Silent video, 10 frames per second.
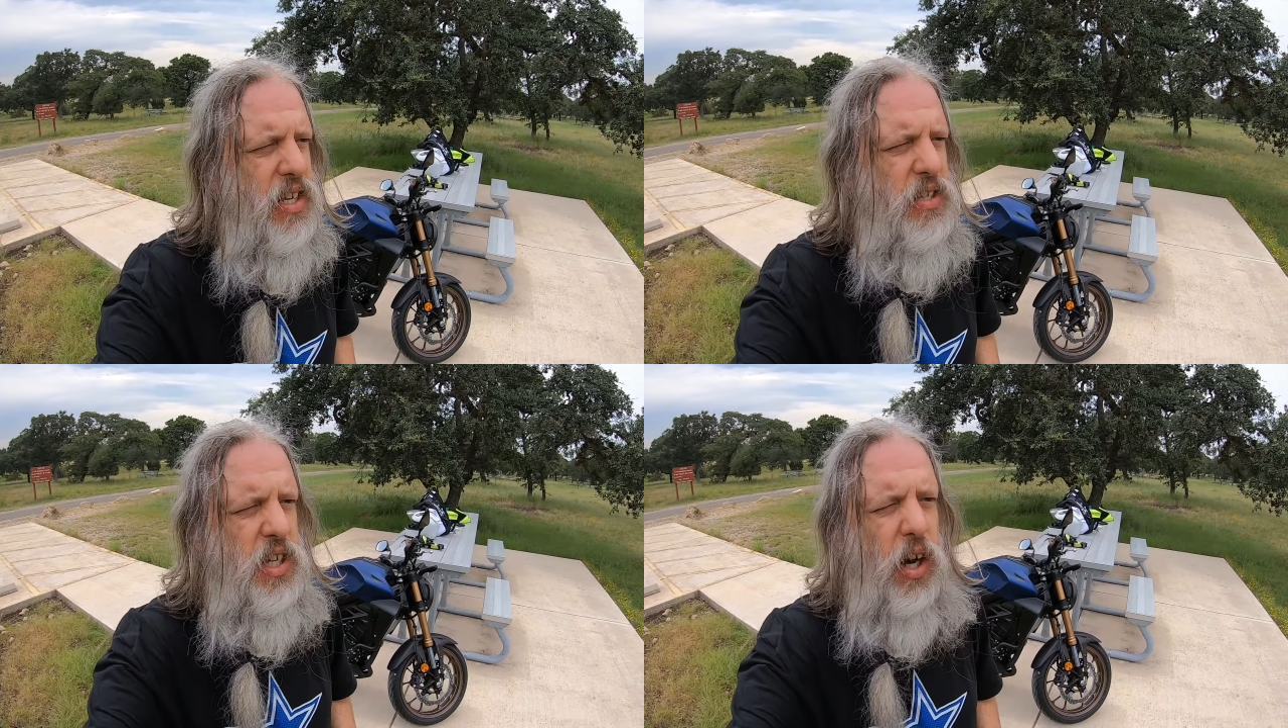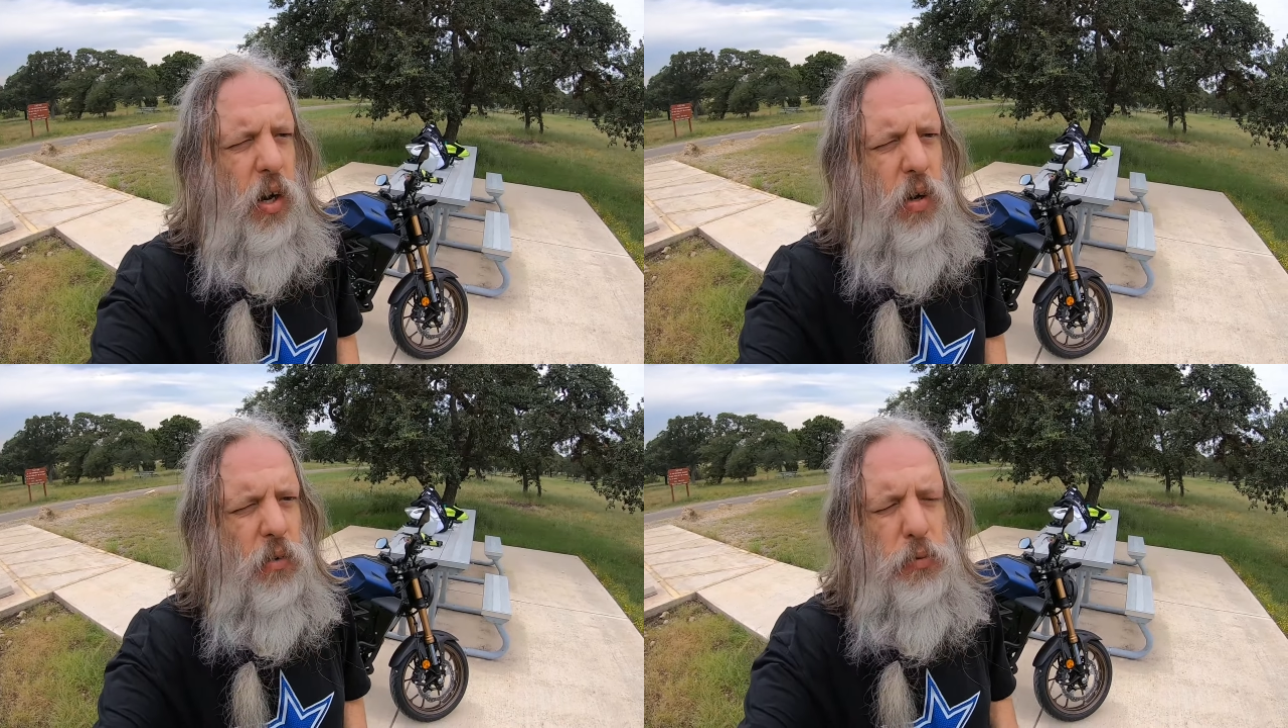
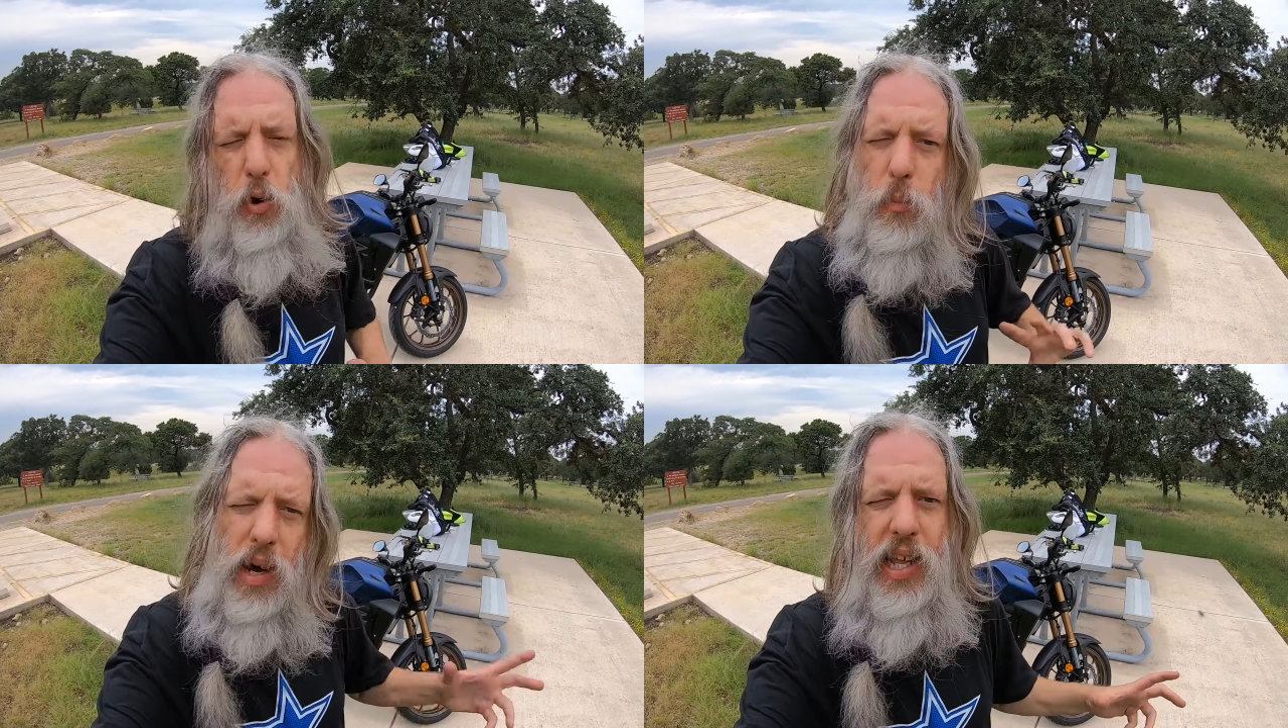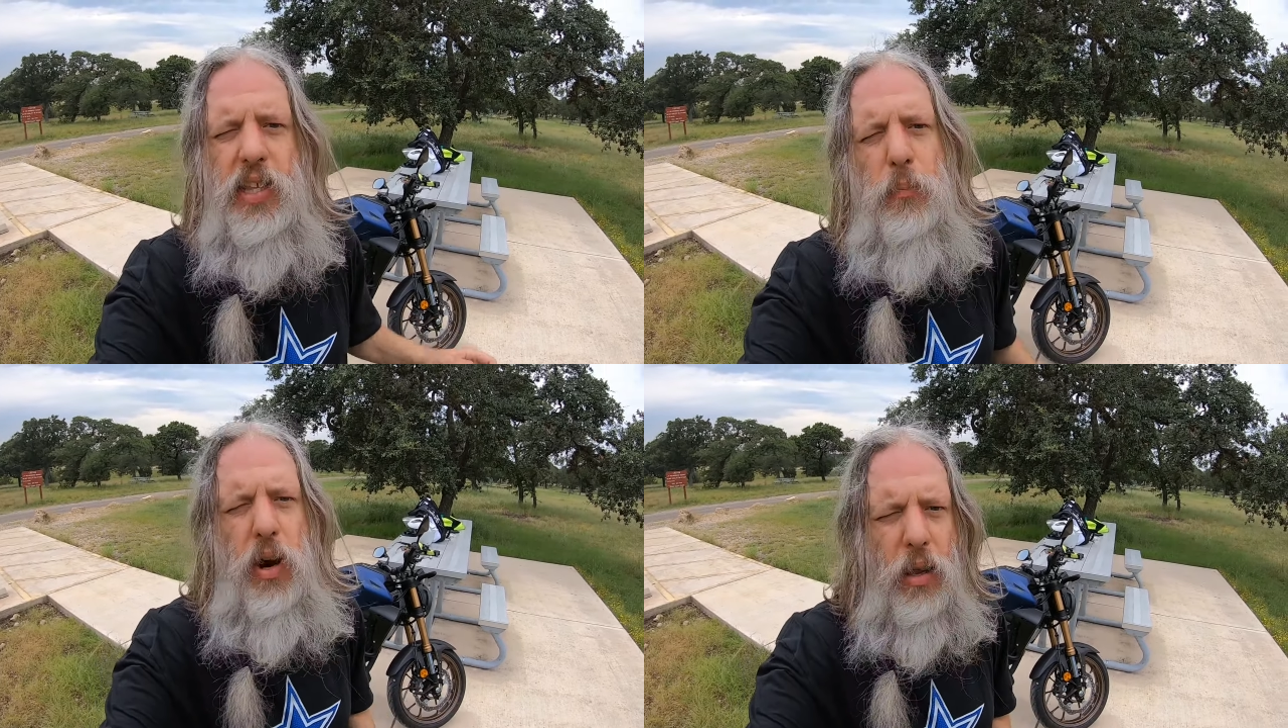So throw money at
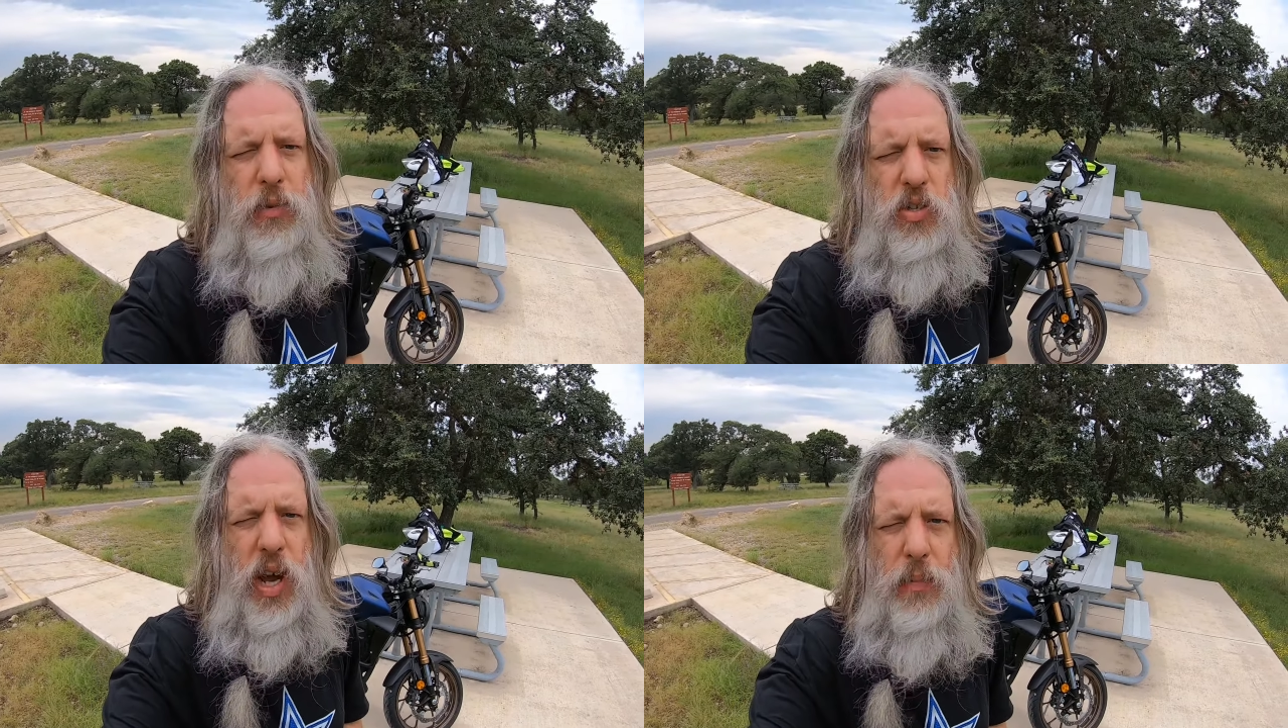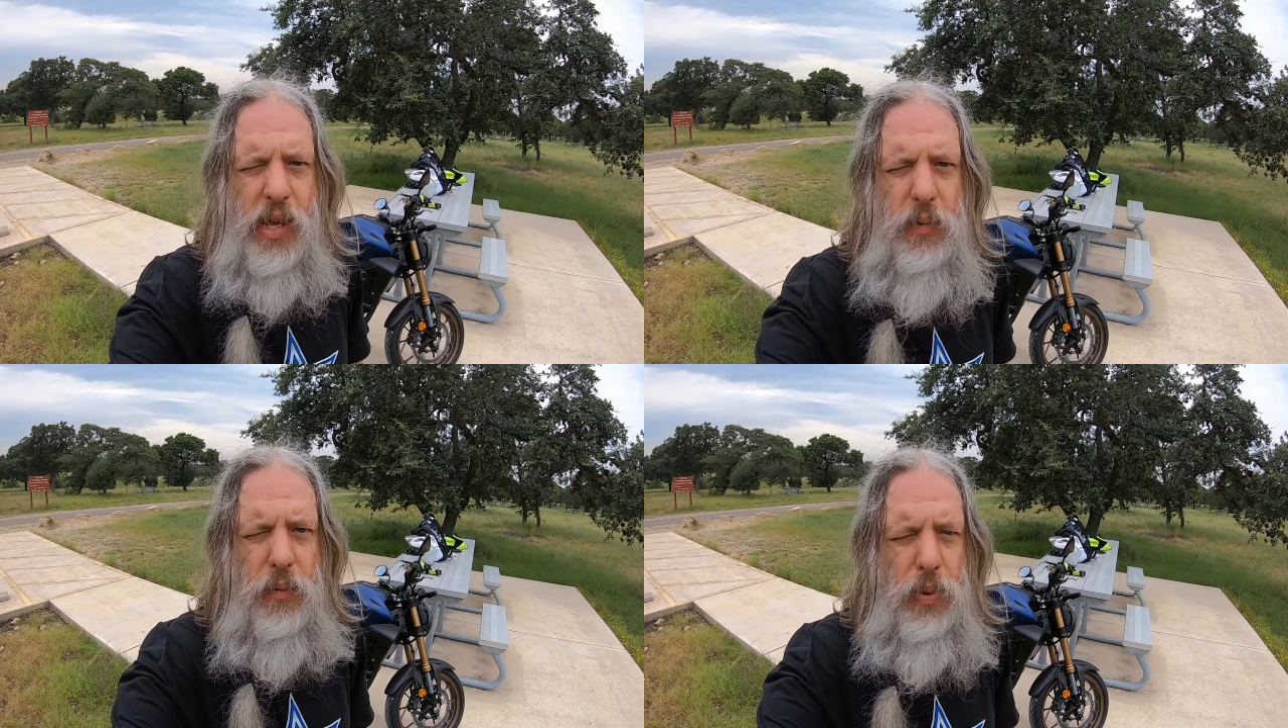the problem and try
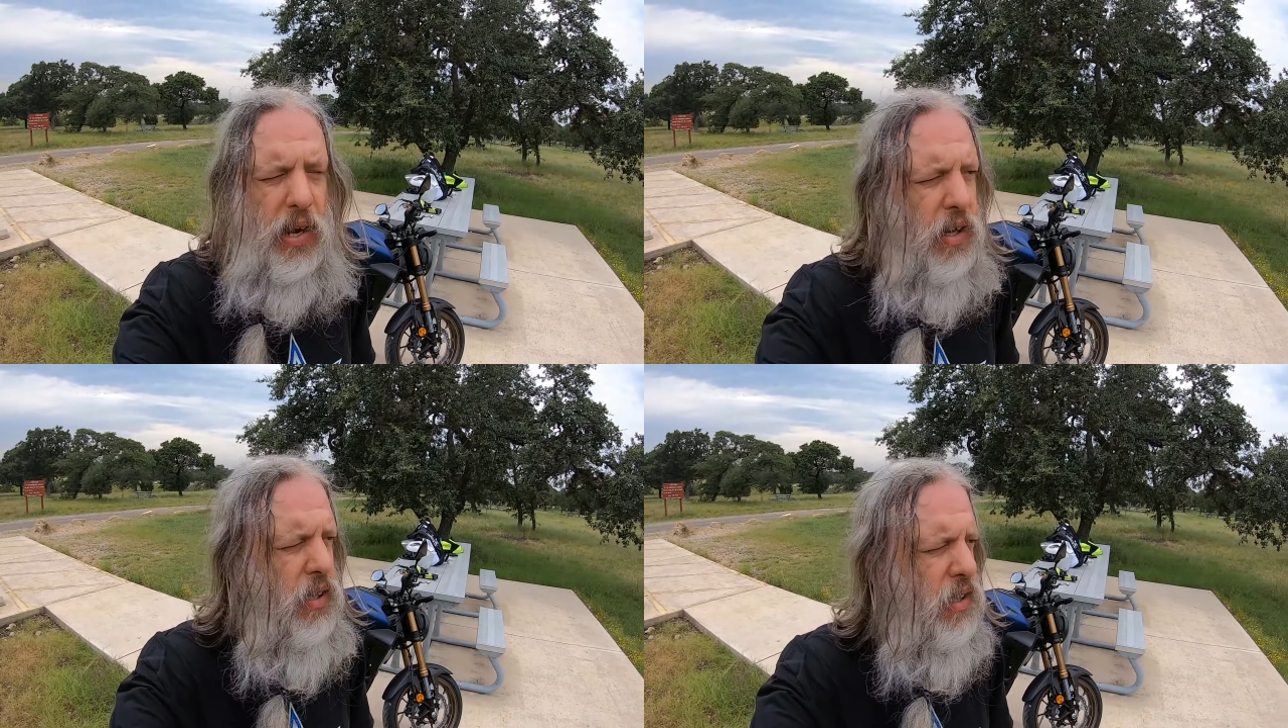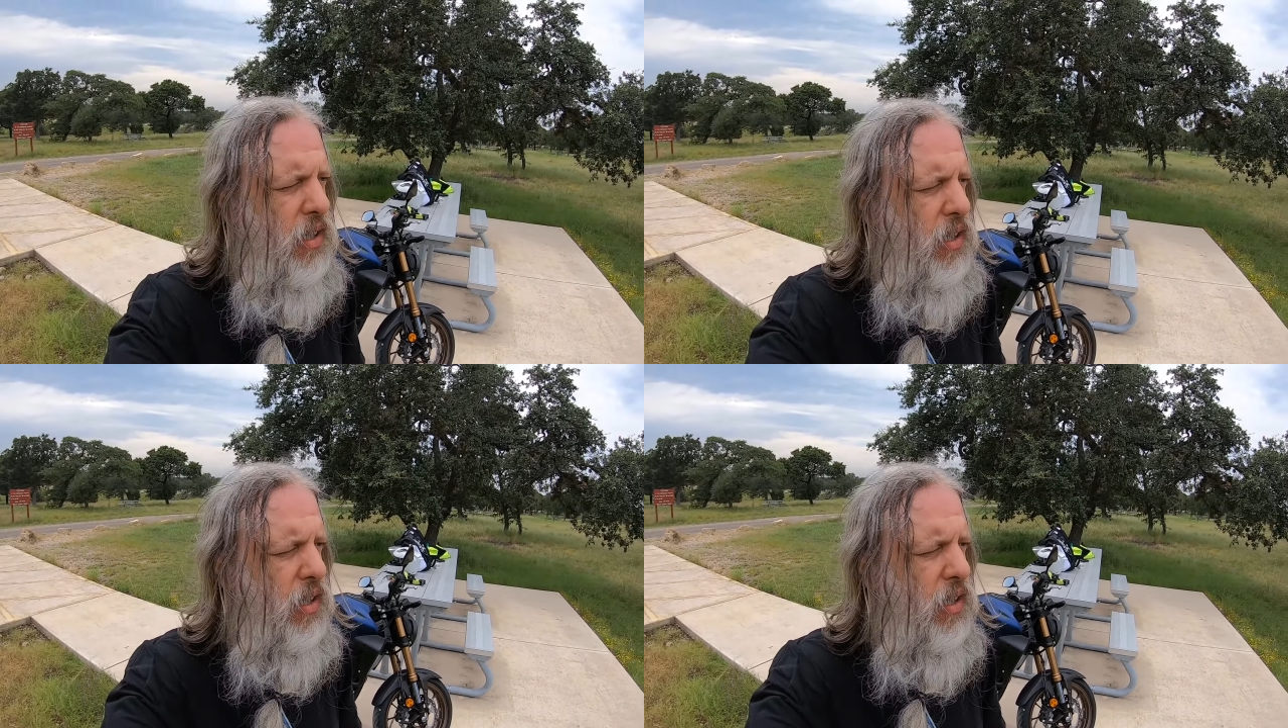making me a better,